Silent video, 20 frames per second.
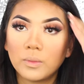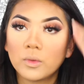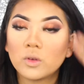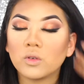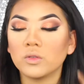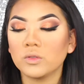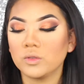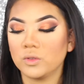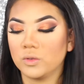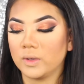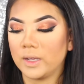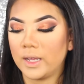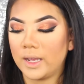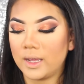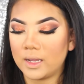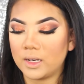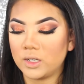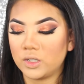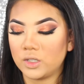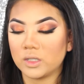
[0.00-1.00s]
from the contour
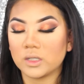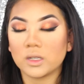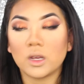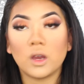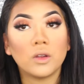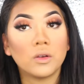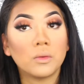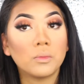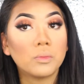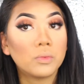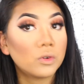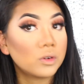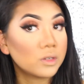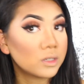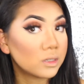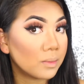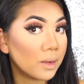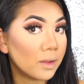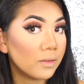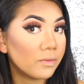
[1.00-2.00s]
kit and just kind of
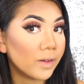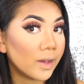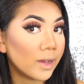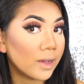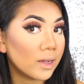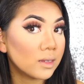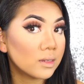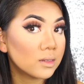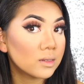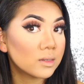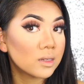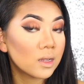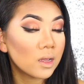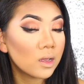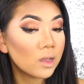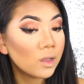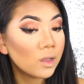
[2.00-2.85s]
bronze my face.